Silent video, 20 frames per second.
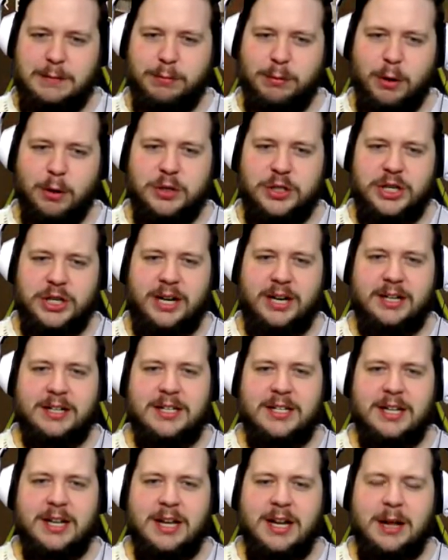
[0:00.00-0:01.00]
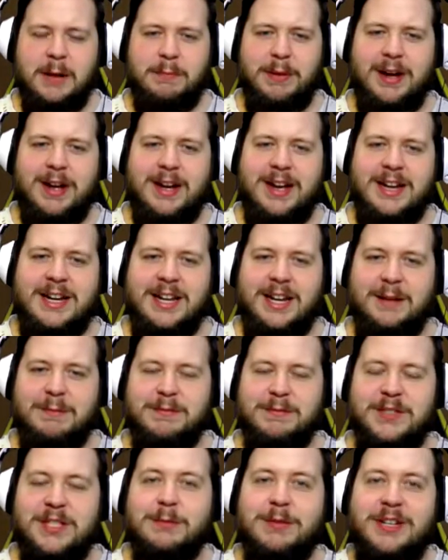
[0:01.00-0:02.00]
project by
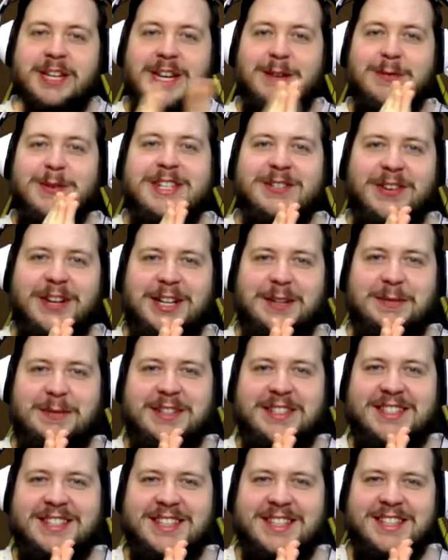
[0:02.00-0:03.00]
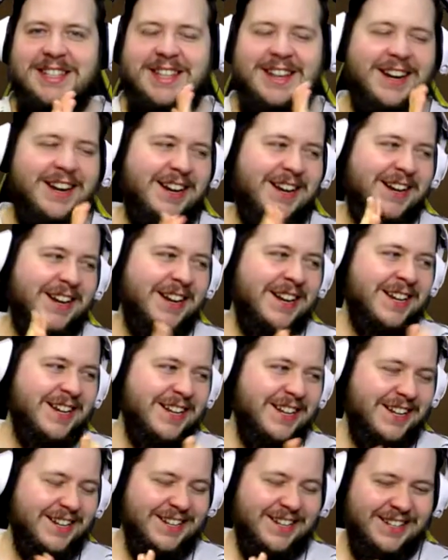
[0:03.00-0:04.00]
some Kiwi developers that I
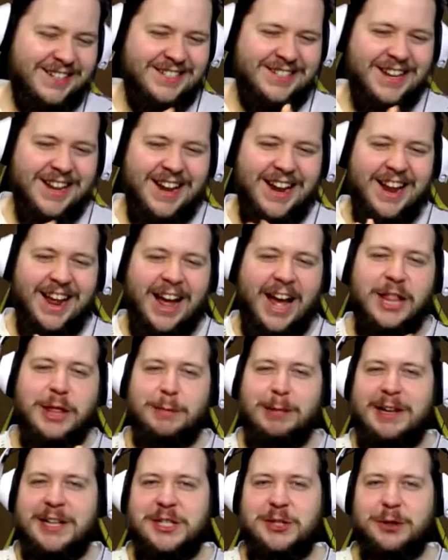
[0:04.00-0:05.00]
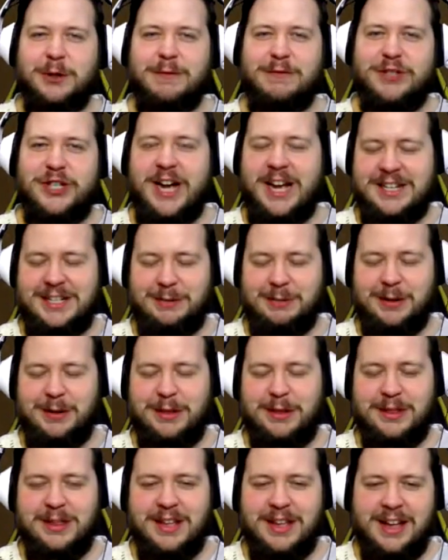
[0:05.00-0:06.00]
had the pleasure of chatting
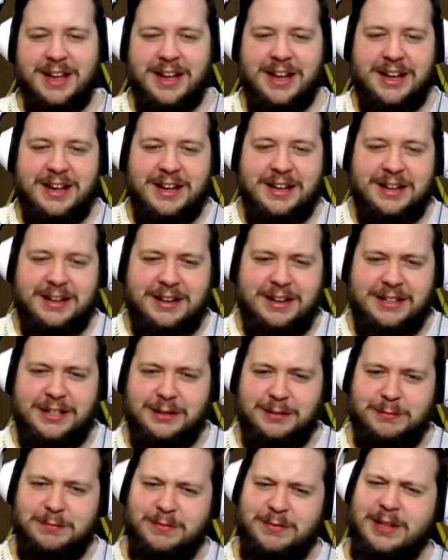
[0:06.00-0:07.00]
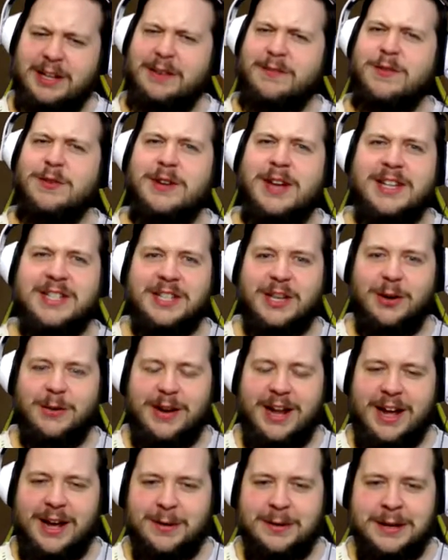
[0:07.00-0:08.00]
with a few days ago
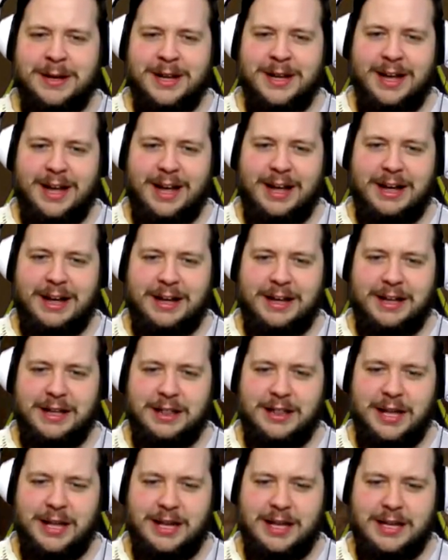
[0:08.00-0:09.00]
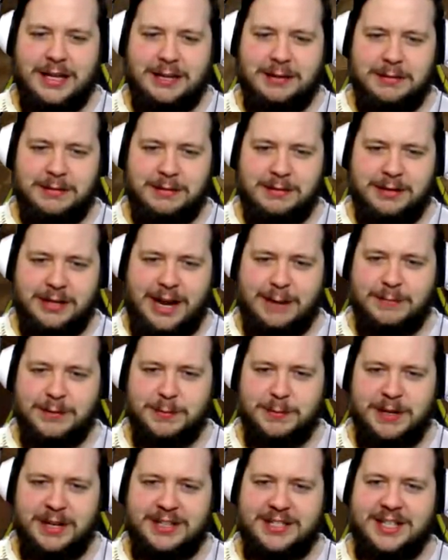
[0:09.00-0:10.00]
now. They came to
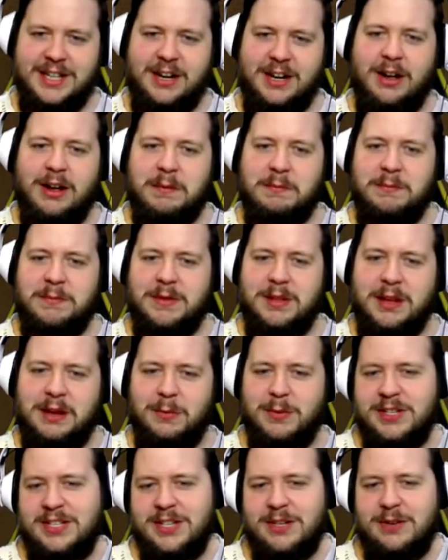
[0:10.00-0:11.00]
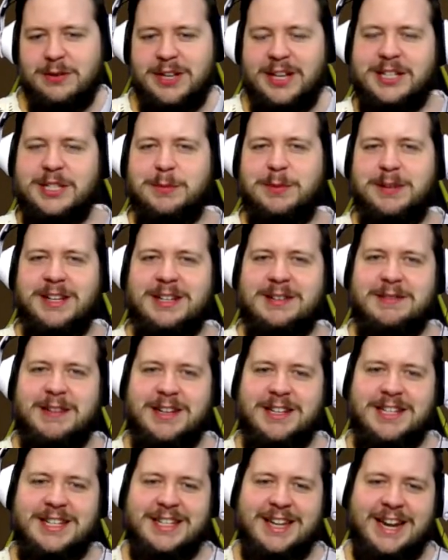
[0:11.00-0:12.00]
me and said, "Oh, we see you like to play
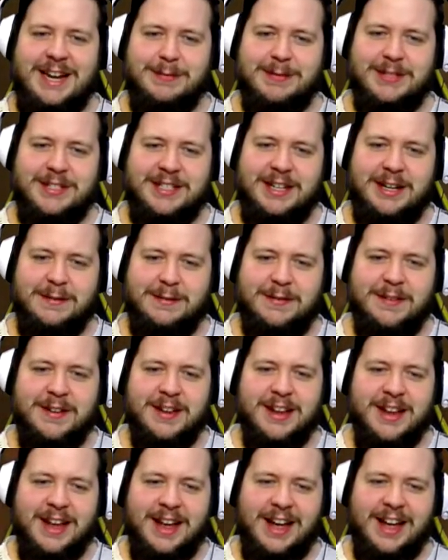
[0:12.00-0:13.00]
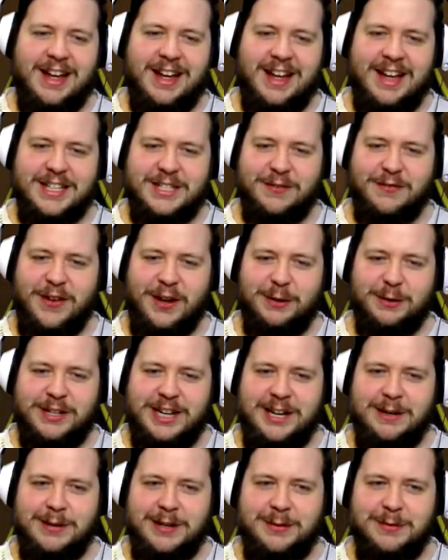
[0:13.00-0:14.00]
indie games and stuff. As a fellow
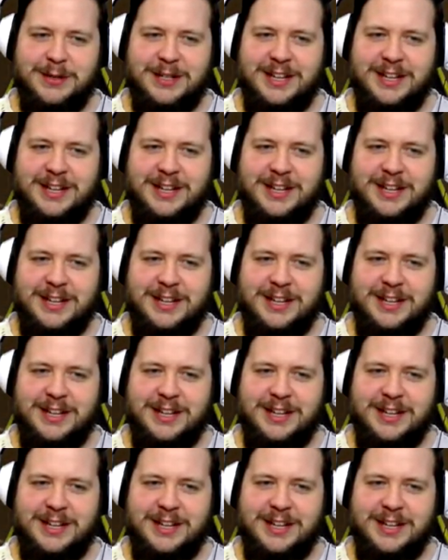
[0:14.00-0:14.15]
Kiwi, we'd